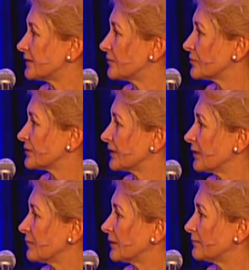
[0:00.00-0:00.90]
that was
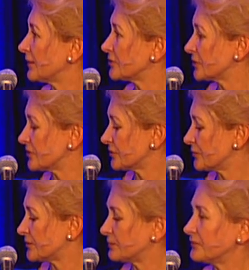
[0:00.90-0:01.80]
AML patients
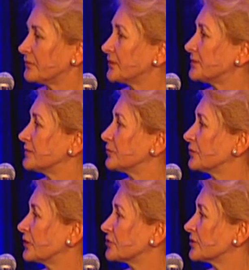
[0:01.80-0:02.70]
with P53C
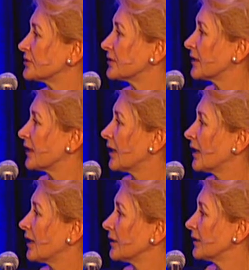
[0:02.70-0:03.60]
mutations
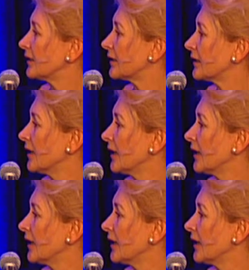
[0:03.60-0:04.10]
here,